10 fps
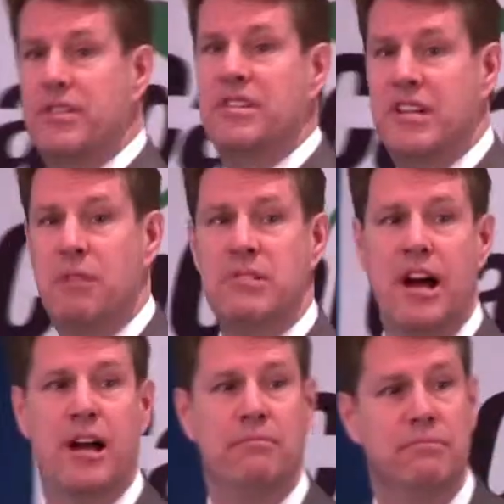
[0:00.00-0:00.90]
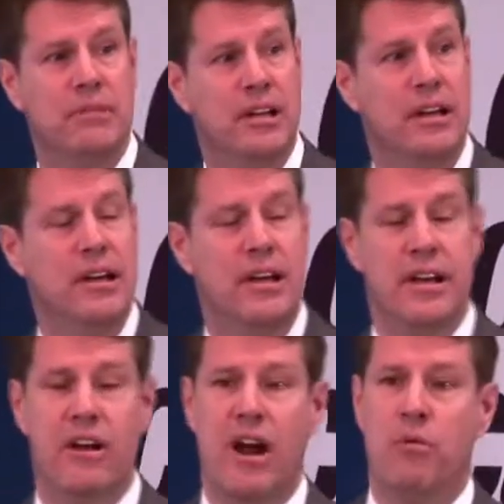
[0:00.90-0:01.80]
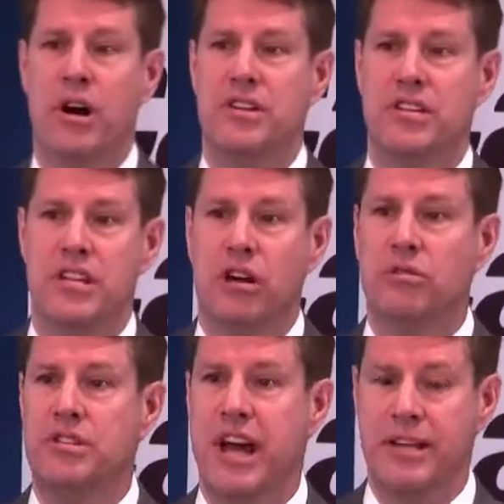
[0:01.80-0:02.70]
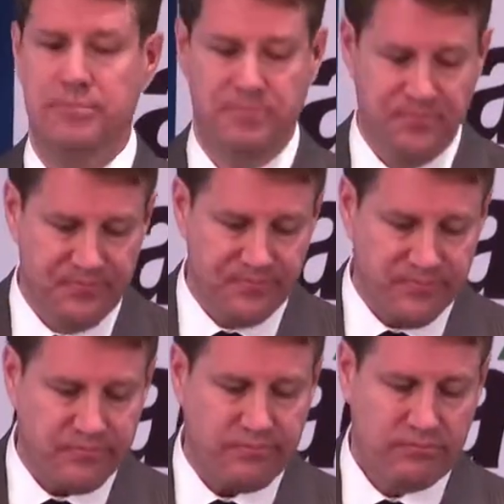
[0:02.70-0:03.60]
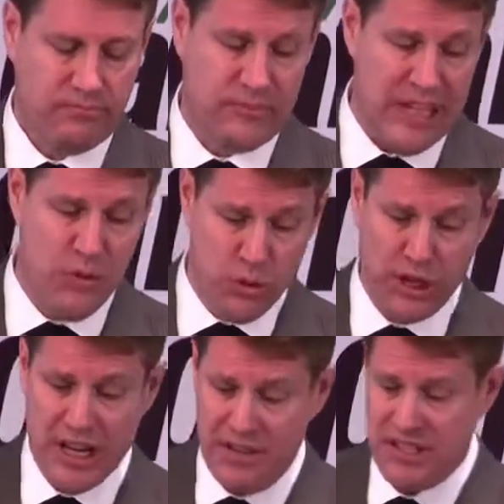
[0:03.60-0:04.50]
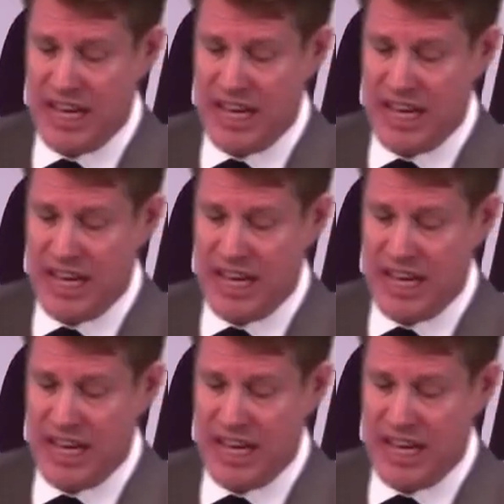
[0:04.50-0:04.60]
the same time. And here I was, a young lieutenant. I was working on this